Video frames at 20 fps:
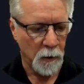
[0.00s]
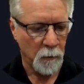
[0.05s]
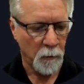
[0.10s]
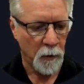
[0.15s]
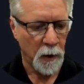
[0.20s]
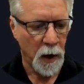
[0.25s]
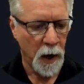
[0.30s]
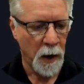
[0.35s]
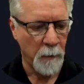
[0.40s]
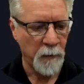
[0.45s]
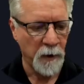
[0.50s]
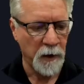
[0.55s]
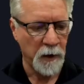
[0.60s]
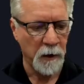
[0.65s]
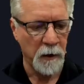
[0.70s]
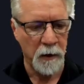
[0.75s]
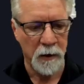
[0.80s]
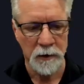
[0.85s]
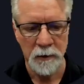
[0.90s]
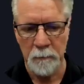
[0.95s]
We're going to hop in
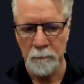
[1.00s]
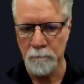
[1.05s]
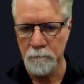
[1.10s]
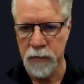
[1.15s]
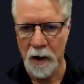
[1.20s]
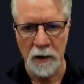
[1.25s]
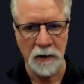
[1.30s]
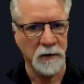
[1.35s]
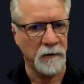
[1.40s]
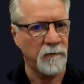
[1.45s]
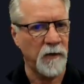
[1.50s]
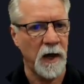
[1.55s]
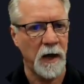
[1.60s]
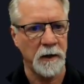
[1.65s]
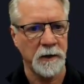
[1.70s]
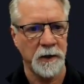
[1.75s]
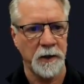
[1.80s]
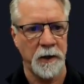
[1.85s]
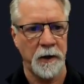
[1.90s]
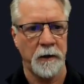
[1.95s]
here, and there's a bunch of
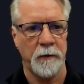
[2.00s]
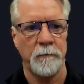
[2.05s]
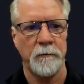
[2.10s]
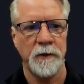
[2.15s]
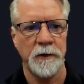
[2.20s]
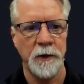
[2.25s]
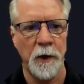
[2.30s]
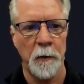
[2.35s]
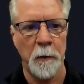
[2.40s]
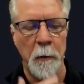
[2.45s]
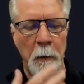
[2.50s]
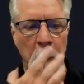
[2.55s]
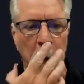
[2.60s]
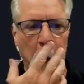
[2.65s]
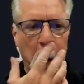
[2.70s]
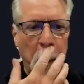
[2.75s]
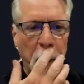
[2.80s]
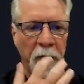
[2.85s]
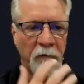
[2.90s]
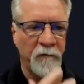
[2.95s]
files in here. So
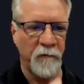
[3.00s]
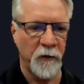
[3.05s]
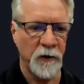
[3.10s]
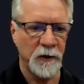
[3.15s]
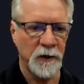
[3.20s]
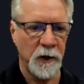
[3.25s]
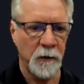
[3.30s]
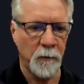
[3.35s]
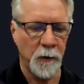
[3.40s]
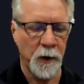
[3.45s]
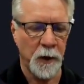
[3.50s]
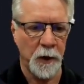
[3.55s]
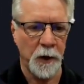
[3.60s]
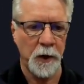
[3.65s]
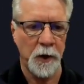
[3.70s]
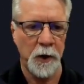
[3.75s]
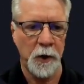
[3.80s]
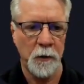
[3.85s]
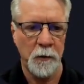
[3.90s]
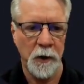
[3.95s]
the first thing we're going to
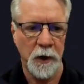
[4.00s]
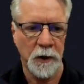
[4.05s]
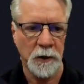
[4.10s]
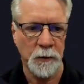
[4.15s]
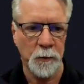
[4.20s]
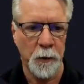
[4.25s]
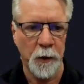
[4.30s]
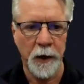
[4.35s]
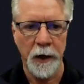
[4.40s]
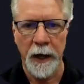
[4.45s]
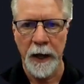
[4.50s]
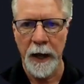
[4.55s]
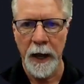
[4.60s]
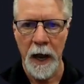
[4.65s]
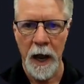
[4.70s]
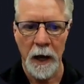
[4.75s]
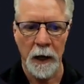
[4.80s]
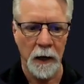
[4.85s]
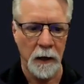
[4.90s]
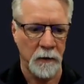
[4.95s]
do is we're going to
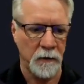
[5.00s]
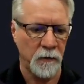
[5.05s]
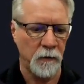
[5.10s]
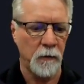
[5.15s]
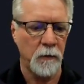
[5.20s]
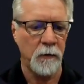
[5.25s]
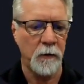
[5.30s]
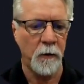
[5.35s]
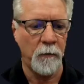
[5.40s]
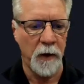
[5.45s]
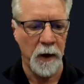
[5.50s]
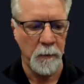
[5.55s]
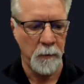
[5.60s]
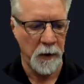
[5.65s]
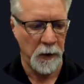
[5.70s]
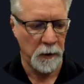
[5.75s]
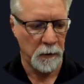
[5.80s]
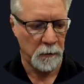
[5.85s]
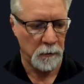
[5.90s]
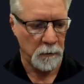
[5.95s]
edit the
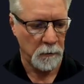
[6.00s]
README.